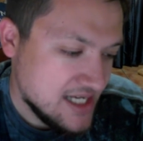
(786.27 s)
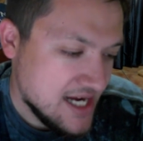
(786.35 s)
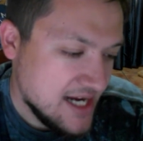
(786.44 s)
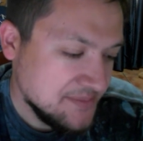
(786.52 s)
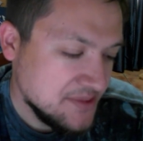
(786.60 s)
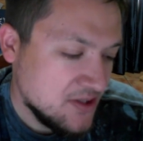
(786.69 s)

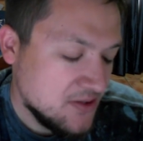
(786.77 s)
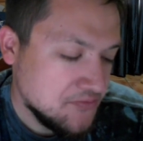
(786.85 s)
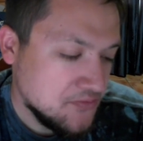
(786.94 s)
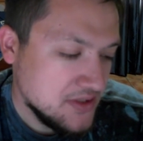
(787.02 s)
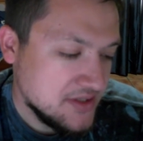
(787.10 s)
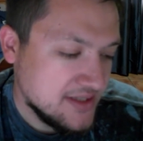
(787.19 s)
I'm
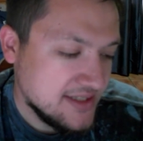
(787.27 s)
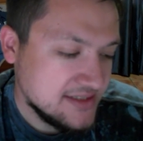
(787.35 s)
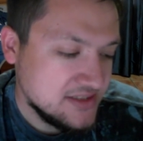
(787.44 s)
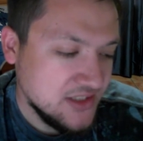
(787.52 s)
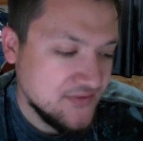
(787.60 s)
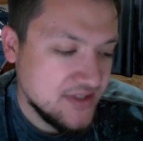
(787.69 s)
going with the
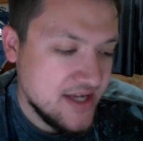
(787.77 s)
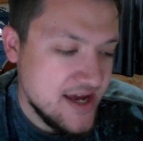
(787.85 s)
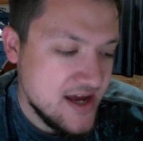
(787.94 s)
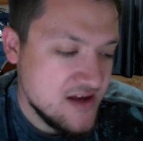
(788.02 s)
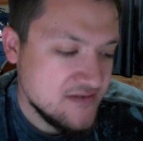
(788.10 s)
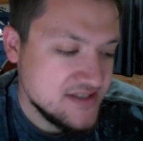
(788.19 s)
Cleveland
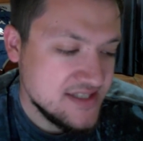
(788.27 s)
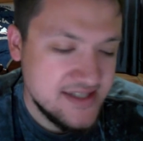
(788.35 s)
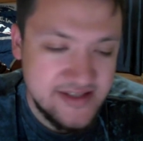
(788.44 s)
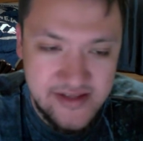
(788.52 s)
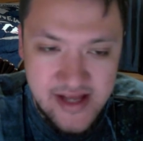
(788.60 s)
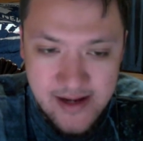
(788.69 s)
Cavs
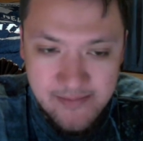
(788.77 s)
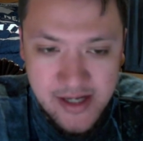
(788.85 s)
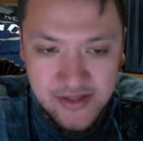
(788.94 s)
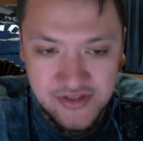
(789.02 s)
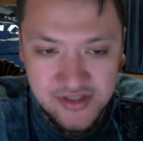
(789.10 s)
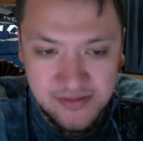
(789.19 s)
in that
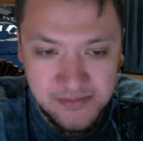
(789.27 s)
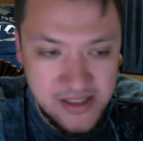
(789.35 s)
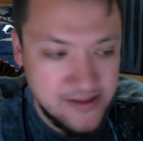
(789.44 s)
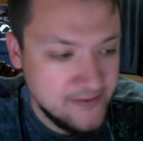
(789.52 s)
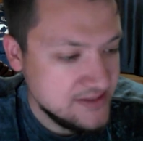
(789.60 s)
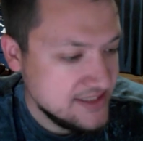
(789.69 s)
matchup,
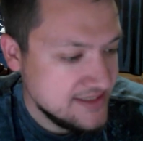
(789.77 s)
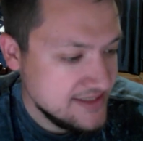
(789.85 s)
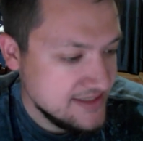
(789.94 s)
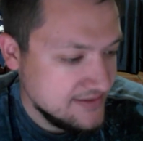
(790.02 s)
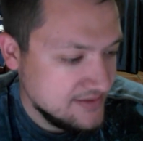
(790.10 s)
I would say.